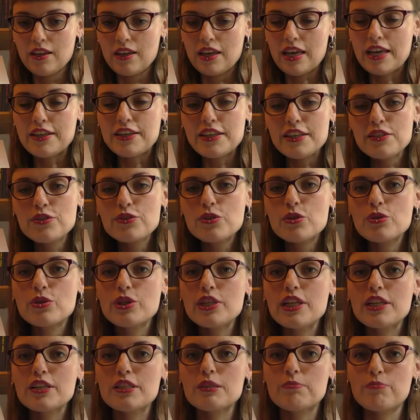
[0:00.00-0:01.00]
And
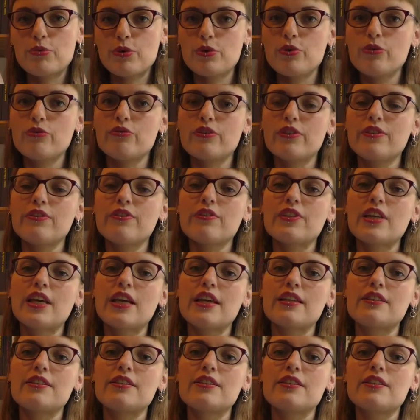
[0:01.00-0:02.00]
history has proven
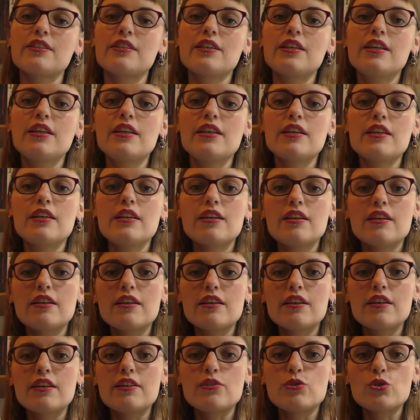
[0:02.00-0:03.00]
that
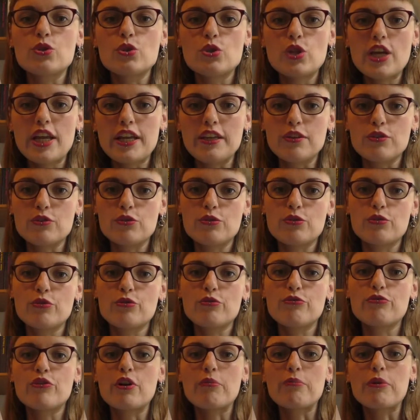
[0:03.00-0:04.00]
a change
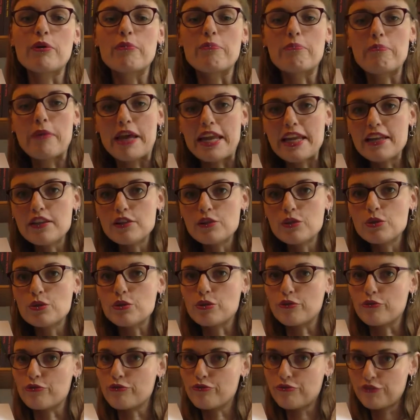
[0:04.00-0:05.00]
from a male to
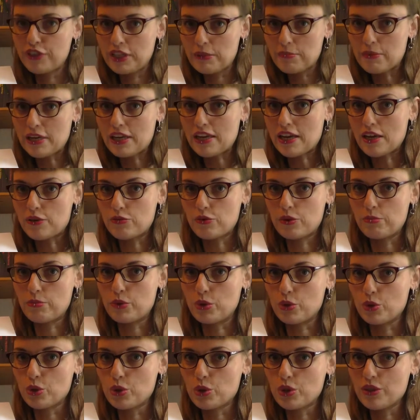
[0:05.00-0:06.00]
a female
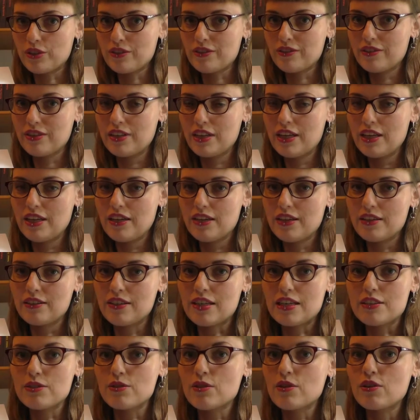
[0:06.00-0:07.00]
attribution
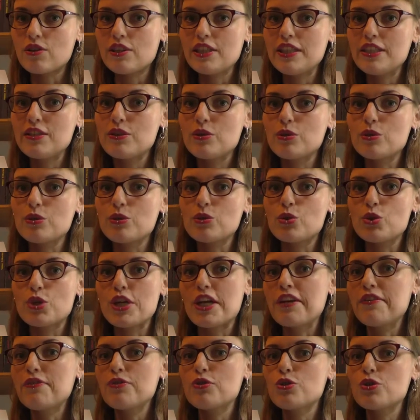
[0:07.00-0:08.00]
does not lead to a
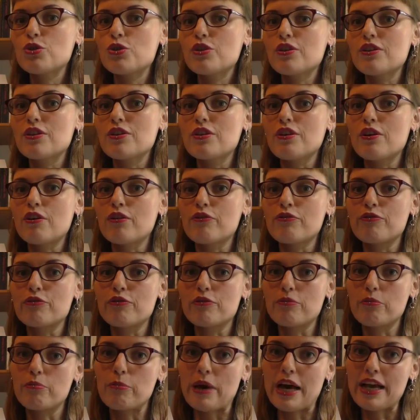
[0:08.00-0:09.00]
change of
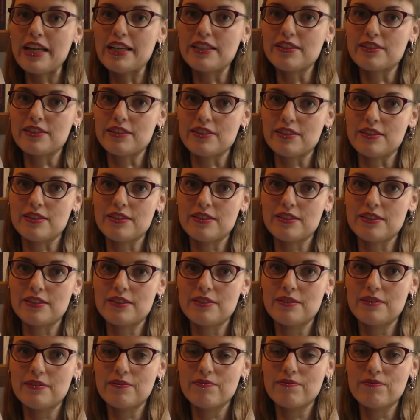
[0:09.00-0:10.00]
the biases,
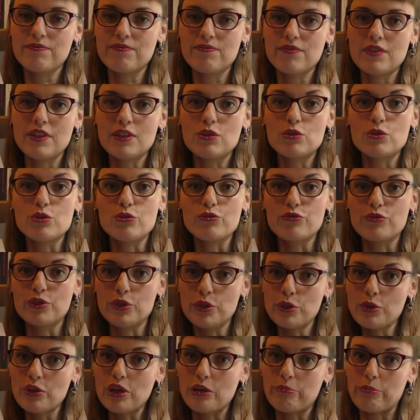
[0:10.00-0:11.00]
to
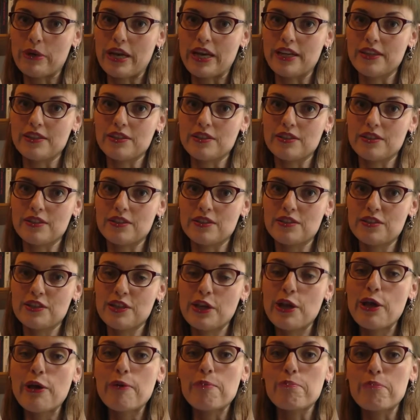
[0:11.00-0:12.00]
fewer biases,
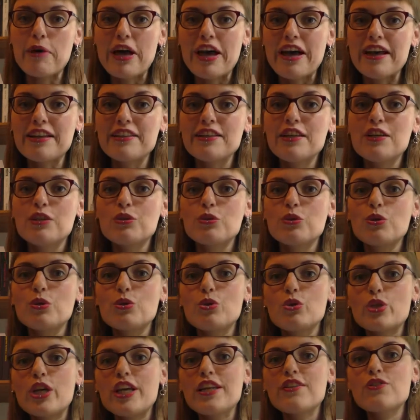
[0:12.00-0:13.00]
but to a
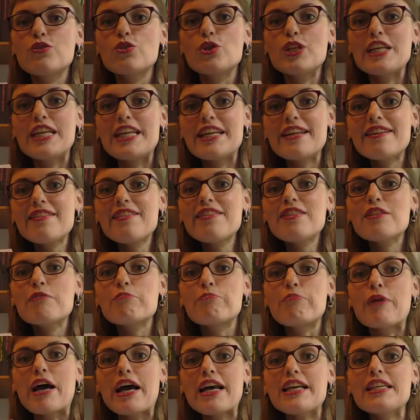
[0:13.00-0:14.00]
change in the
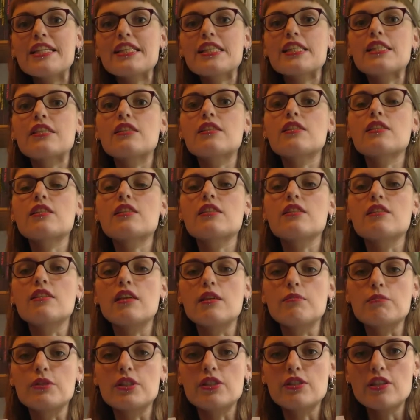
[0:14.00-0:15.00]
biases
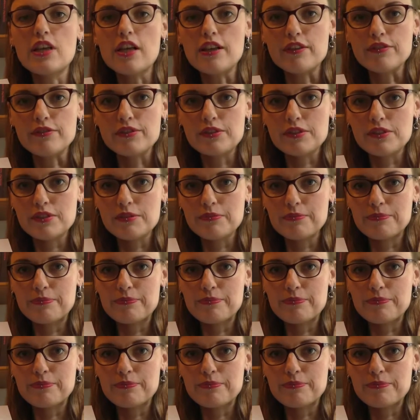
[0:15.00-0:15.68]
themselves.